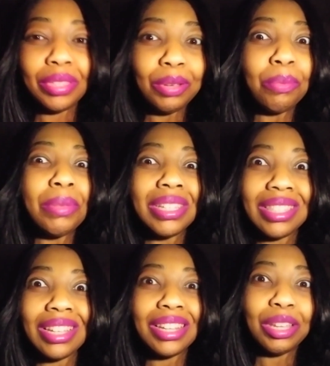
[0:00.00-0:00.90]

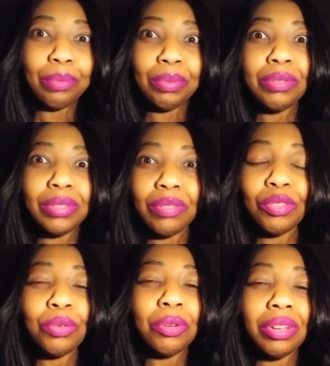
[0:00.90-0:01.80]
domestically abusive
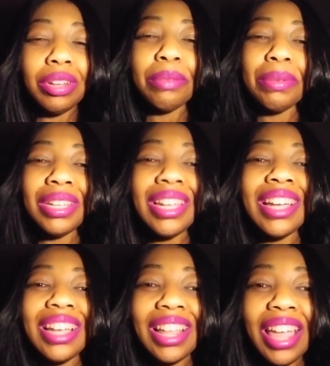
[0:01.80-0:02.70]
toward her, but
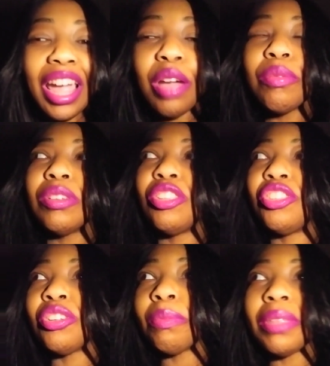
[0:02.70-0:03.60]
yet Claire would
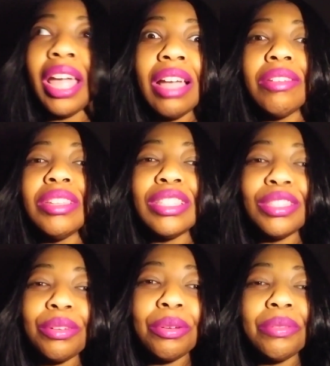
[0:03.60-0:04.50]
jump down his
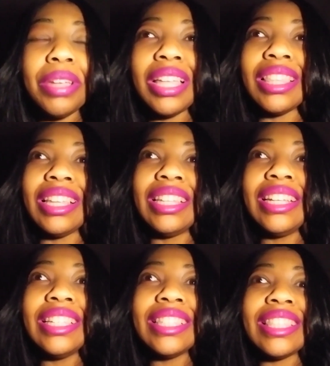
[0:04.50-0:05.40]
throat at the
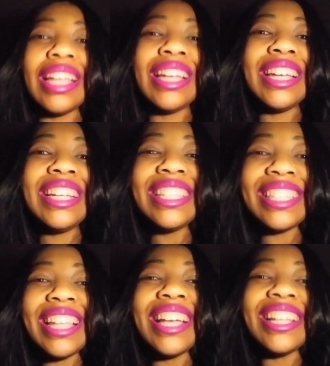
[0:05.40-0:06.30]
least thing he
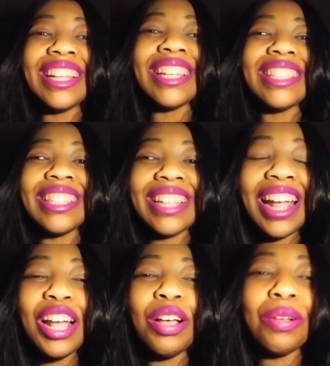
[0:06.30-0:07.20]
said that
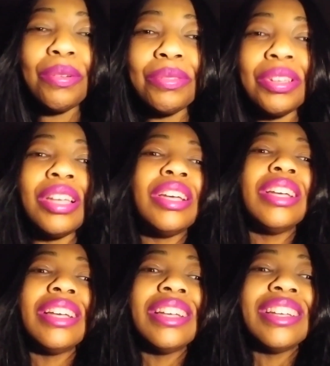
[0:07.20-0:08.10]
sound,
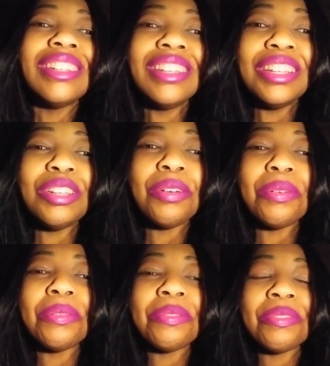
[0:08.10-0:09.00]
you
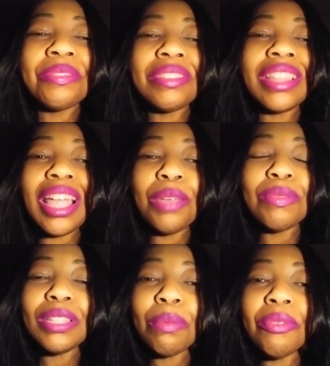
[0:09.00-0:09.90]
know, like it
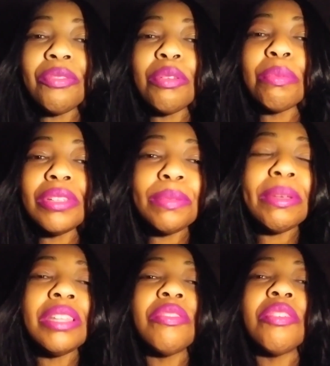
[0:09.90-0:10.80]
was coming from the
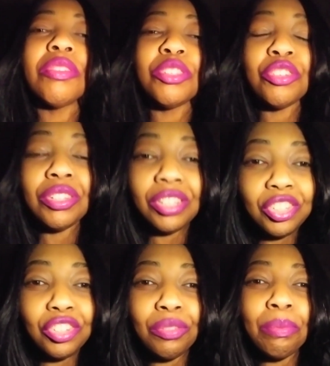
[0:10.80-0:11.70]
perspective of a
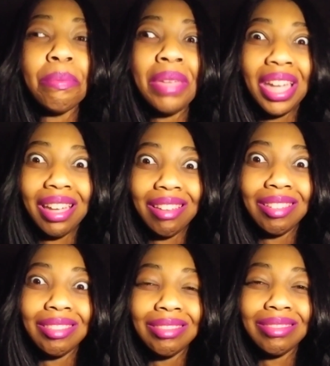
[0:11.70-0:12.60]
traditional
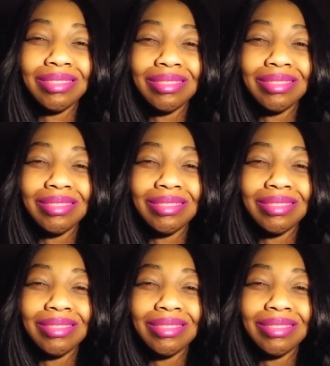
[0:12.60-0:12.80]
male.